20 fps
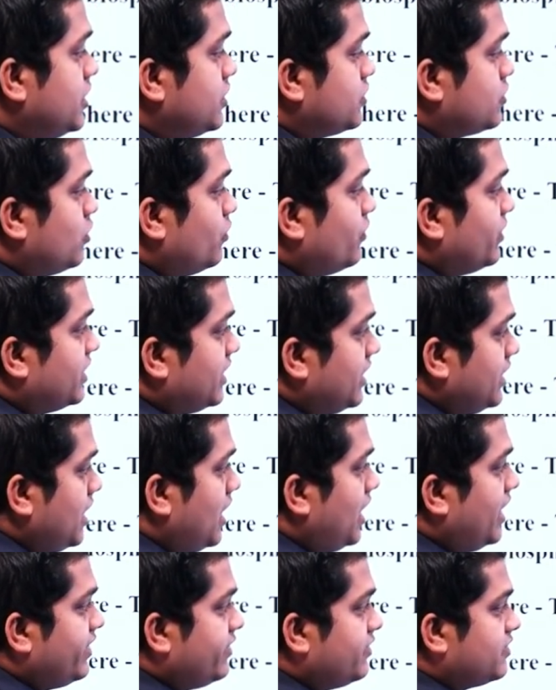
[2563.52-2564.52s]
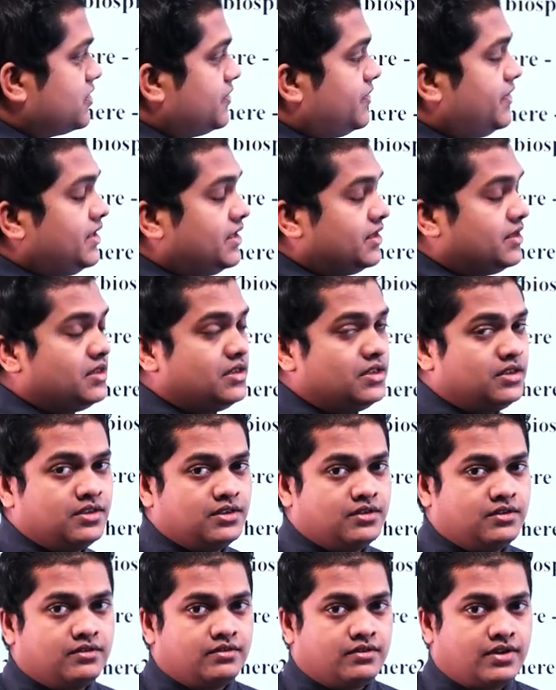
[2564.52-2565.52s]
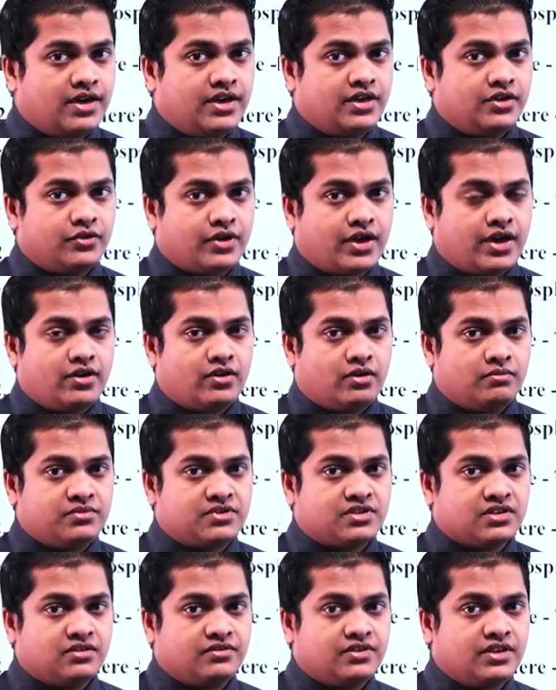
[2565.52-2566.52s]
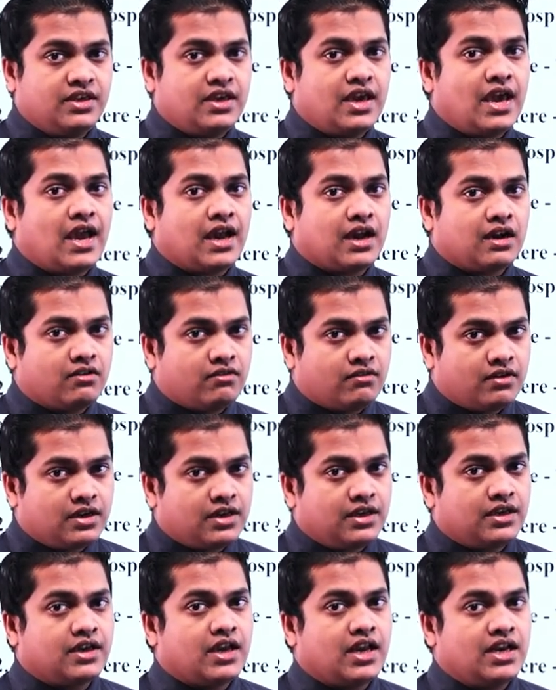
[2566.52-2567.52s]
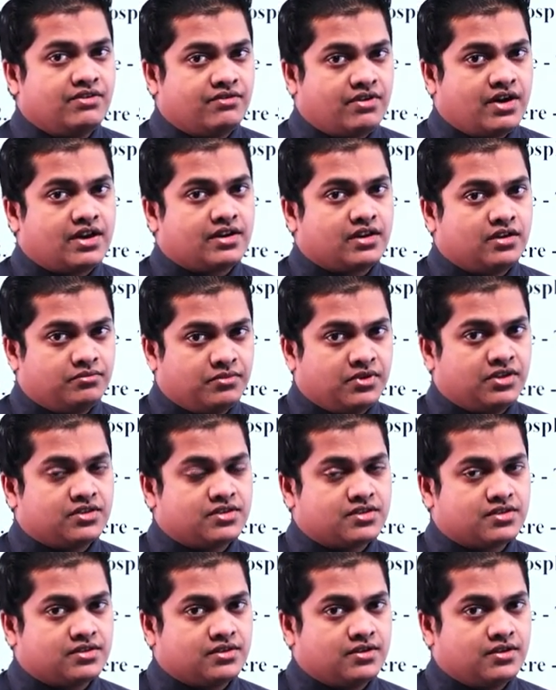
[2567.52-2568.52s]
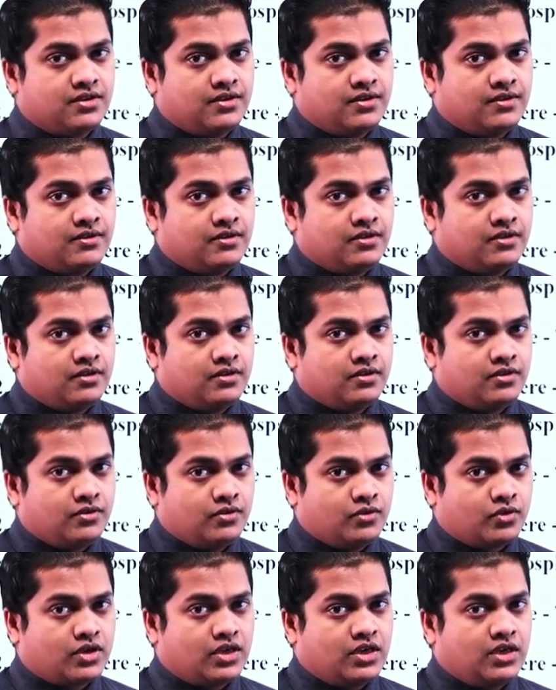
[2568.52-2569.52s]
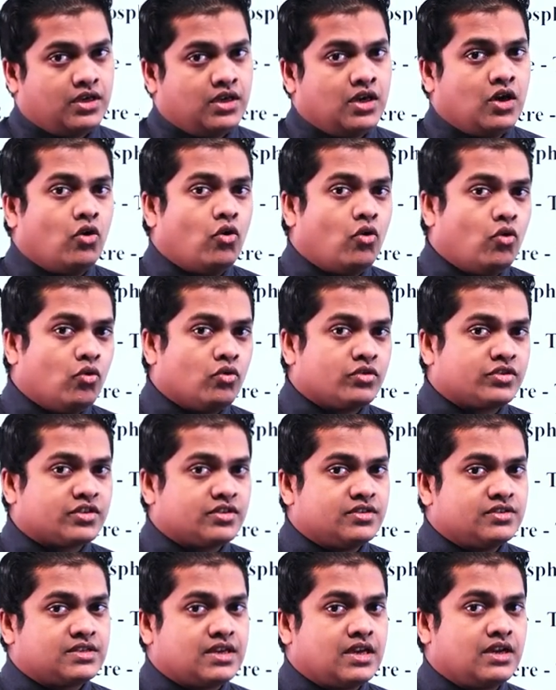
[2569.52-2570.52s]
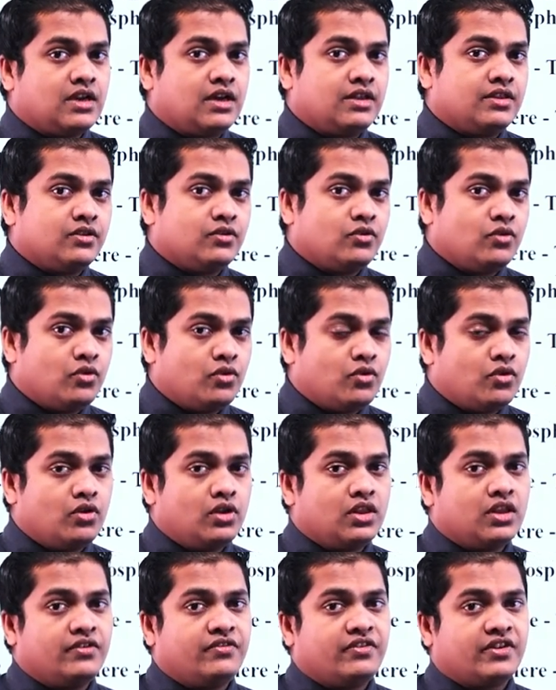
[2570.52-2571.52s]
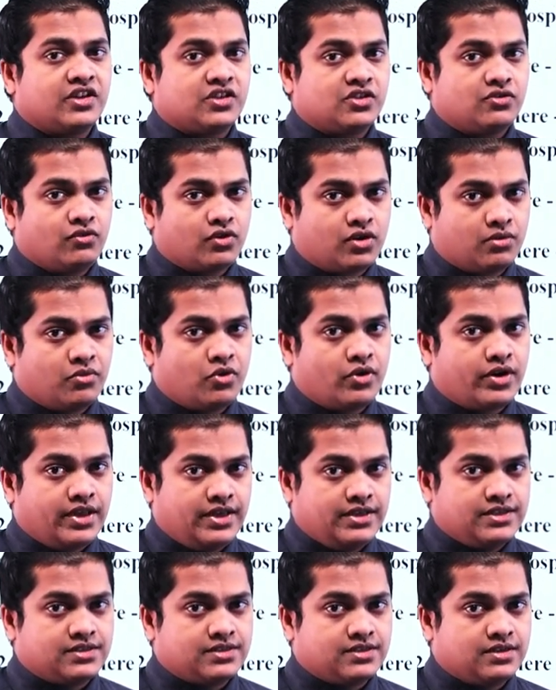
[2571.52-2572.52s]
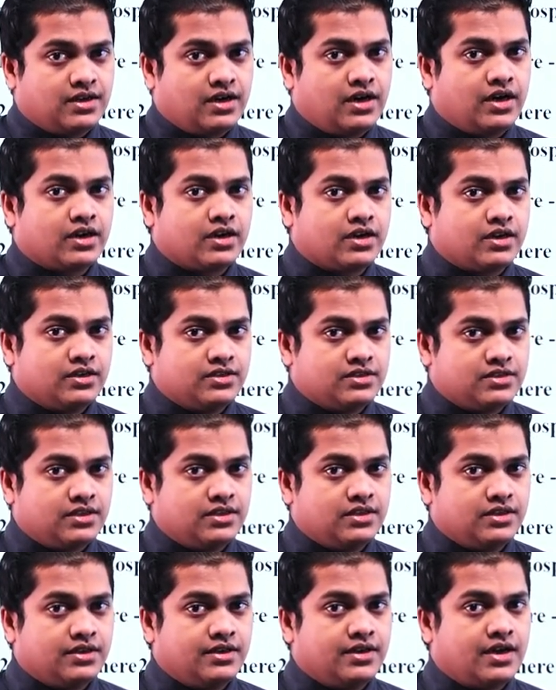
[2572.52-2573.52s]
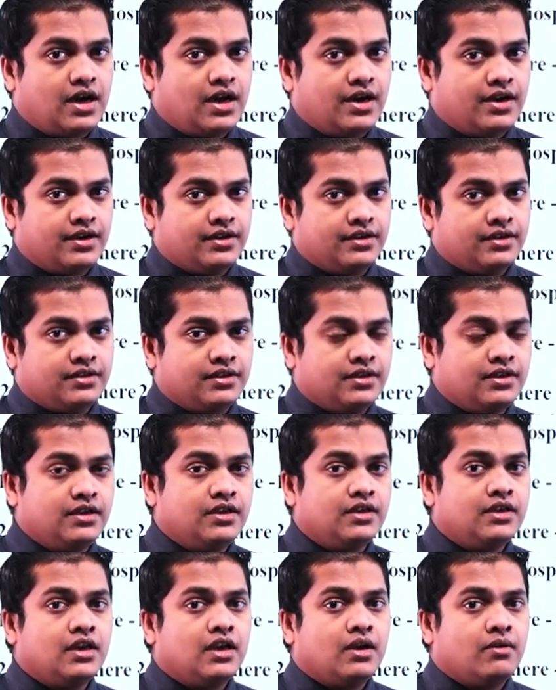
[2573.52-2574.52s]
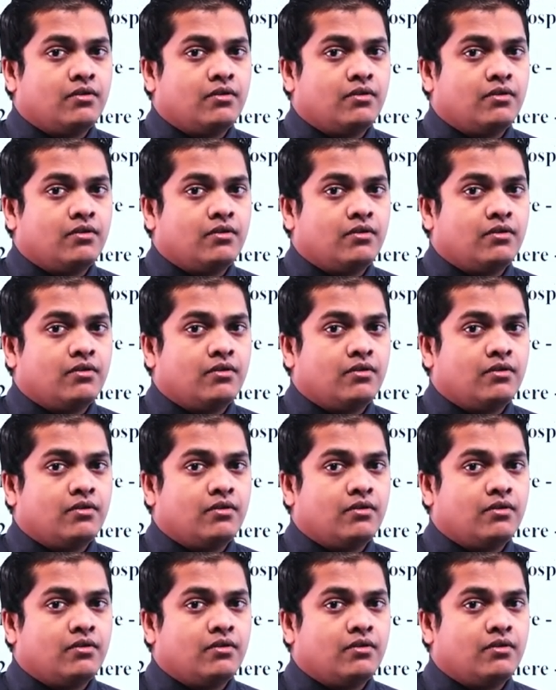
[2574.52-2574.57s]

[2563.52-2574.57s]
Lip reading: So within hydrosphere, right, you can observe the aquatic environments. Okay, oceans and other all the freshwater bodies are considered under the